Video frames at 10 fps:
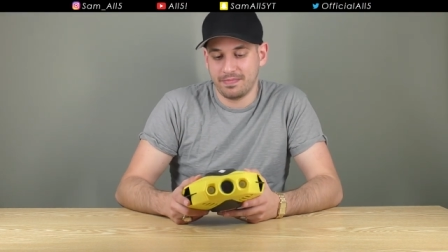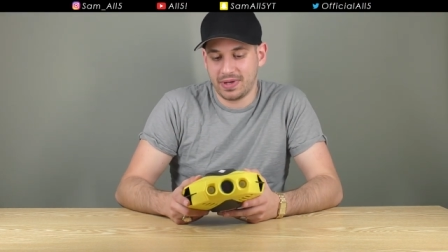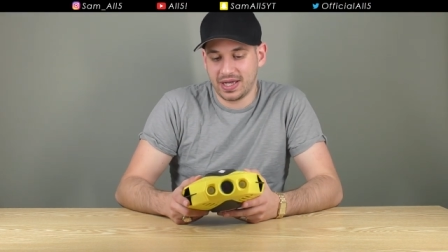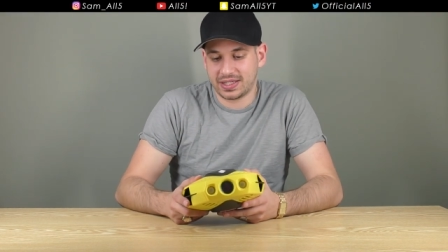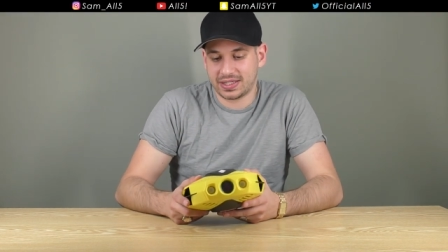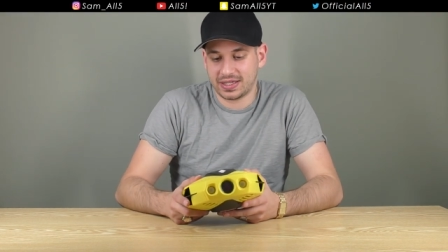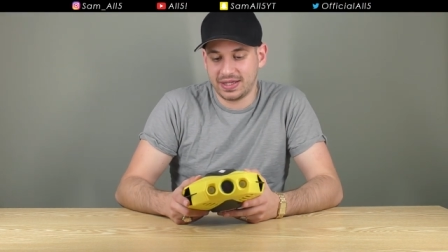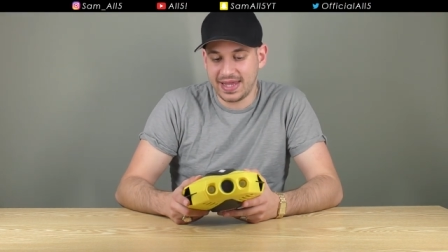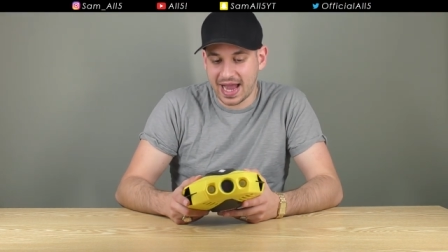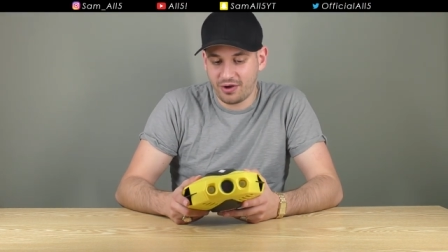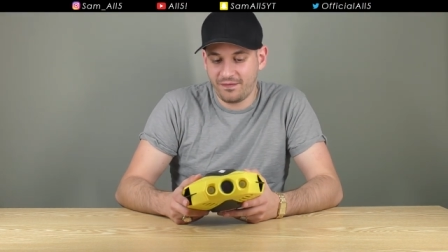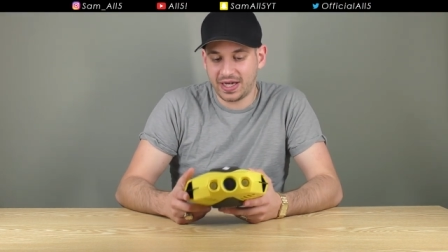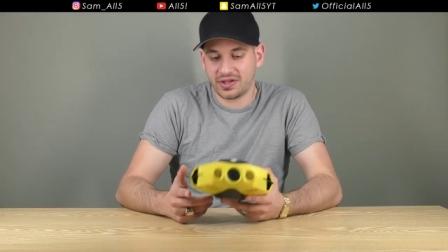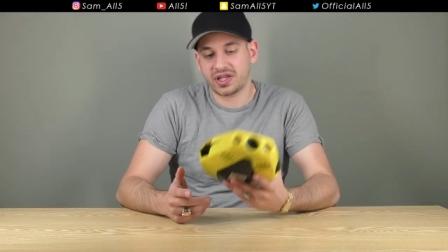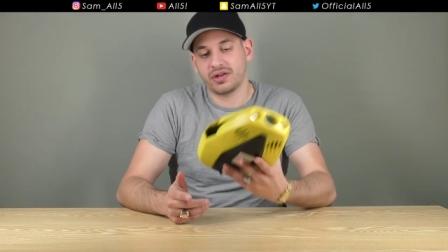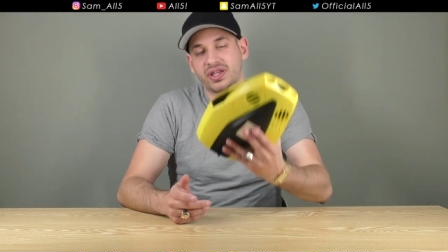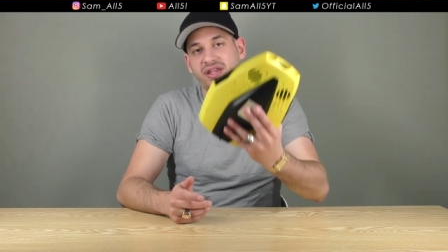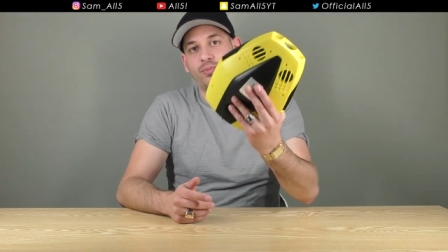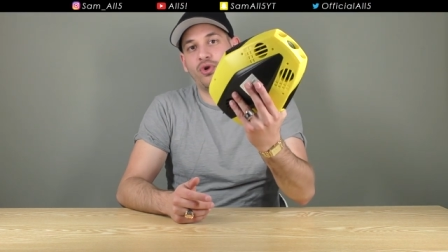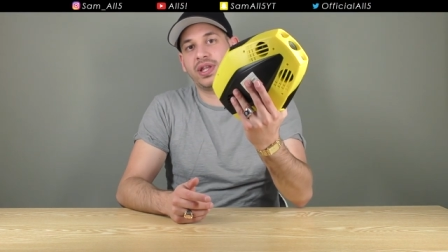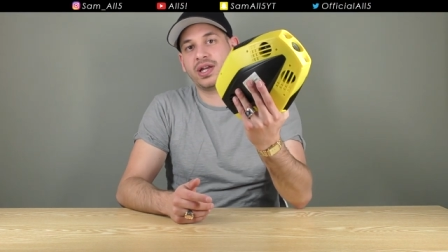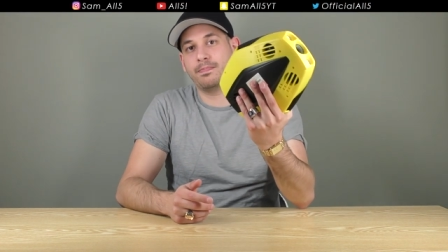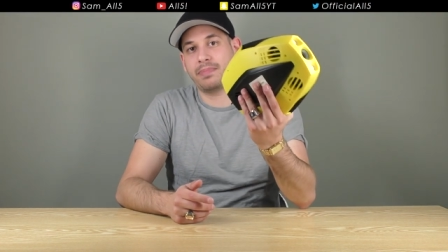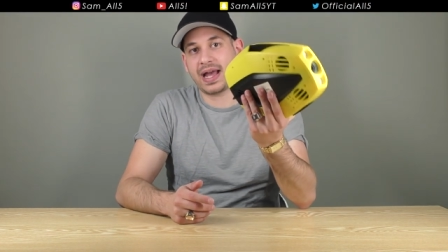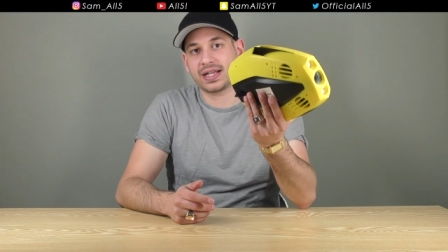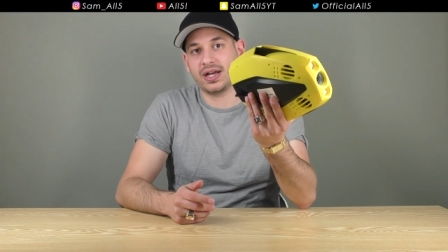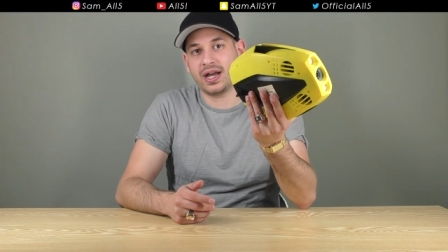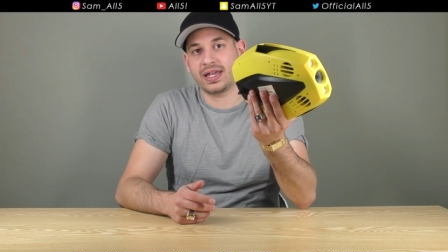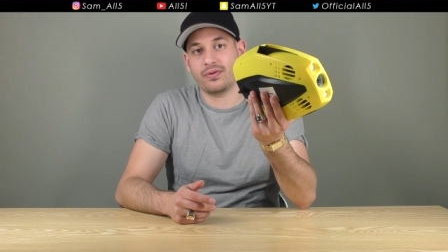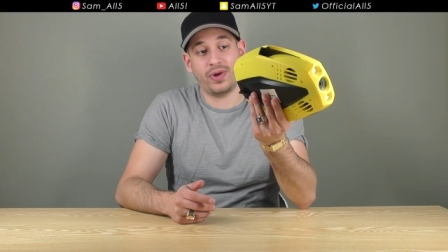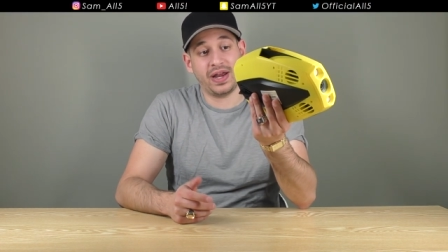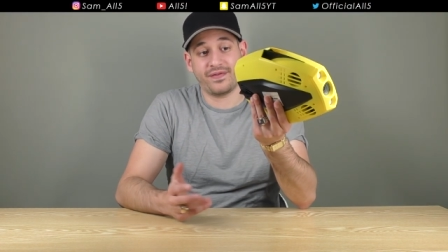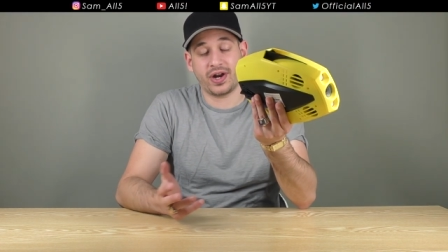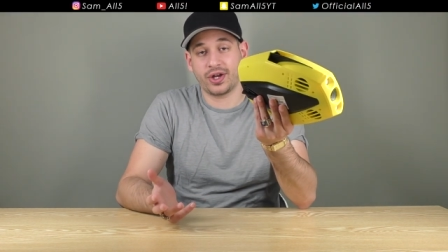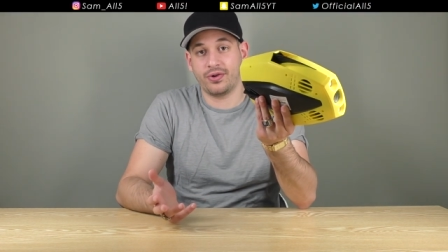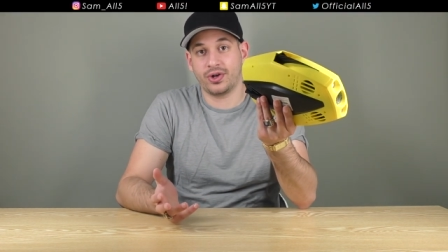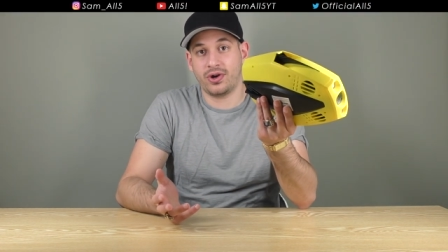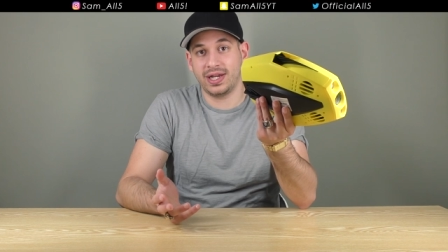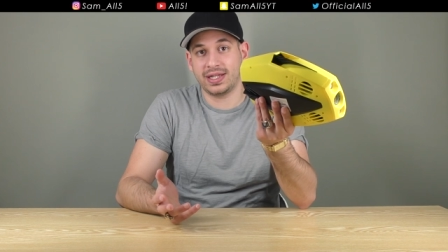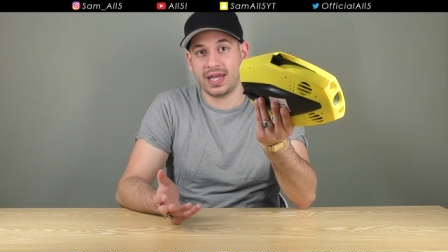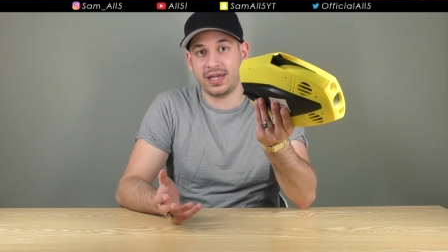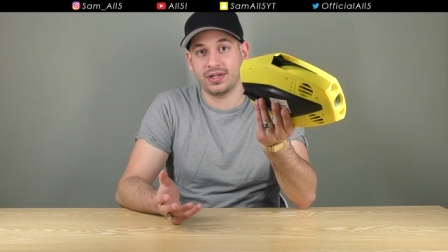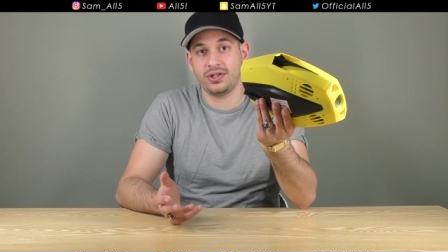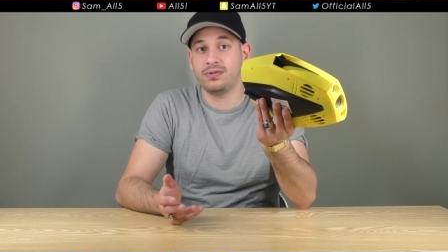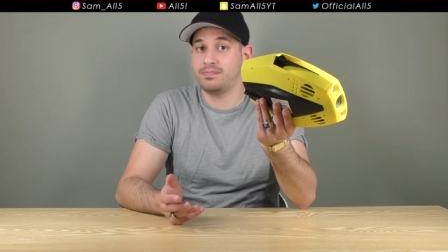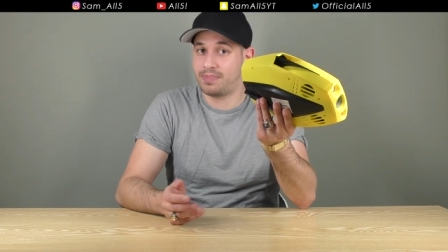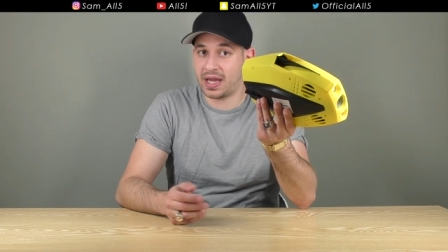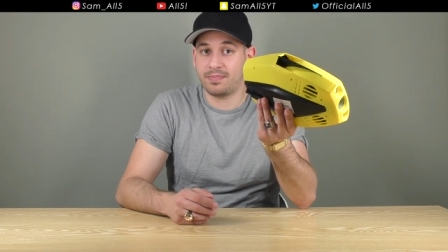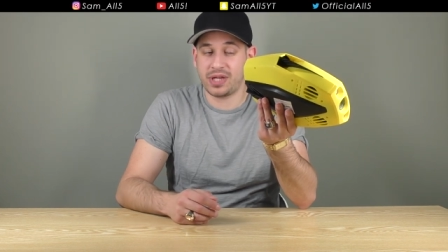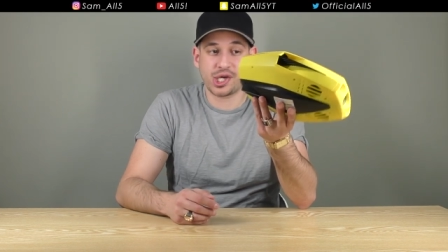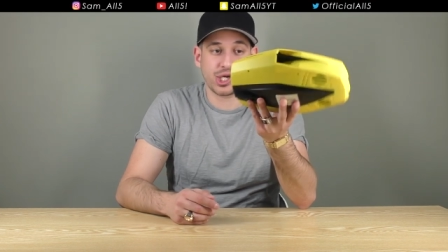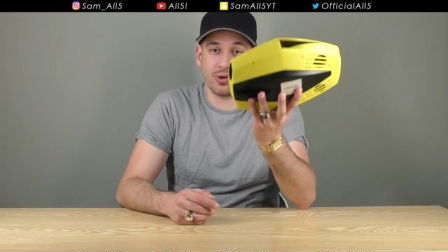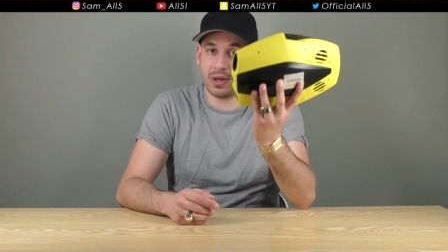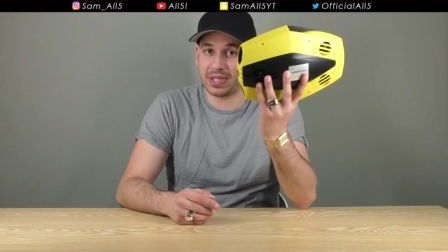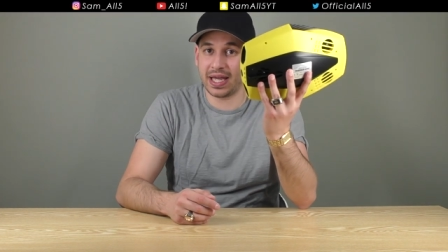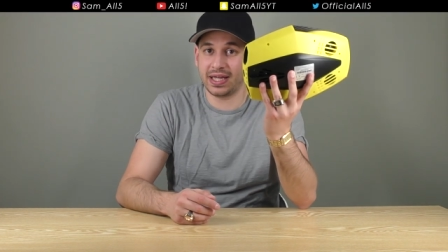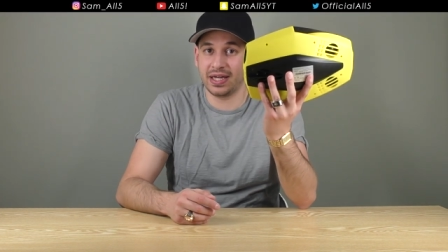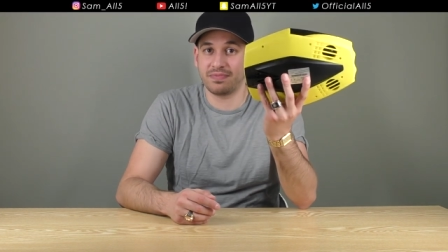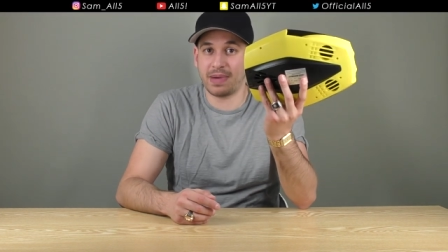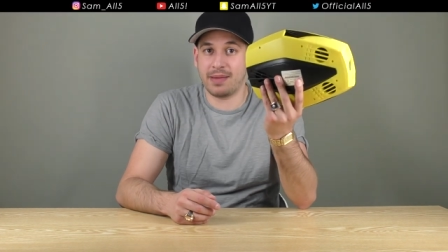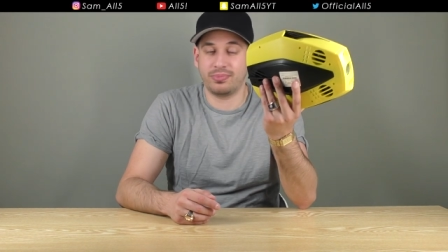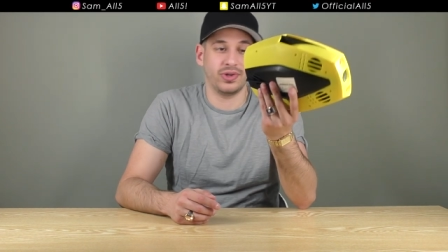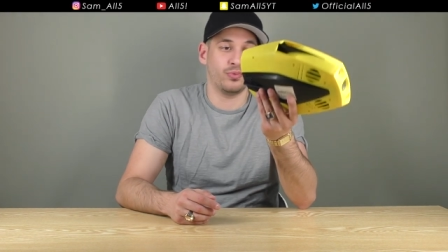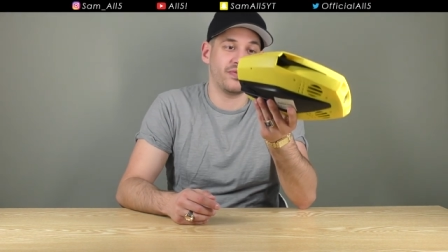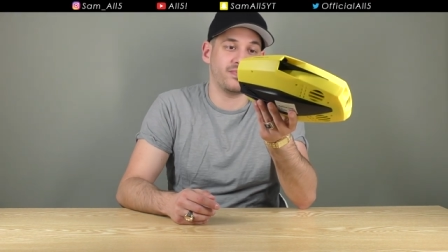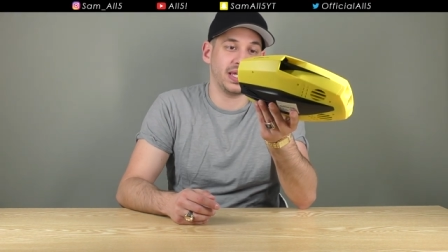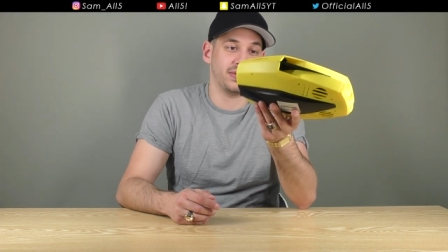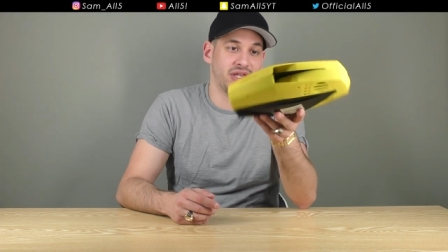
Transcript: But now that it's so small and compact, I, whenever I go on holiday, you better be sure I'm taking this bad boy with me.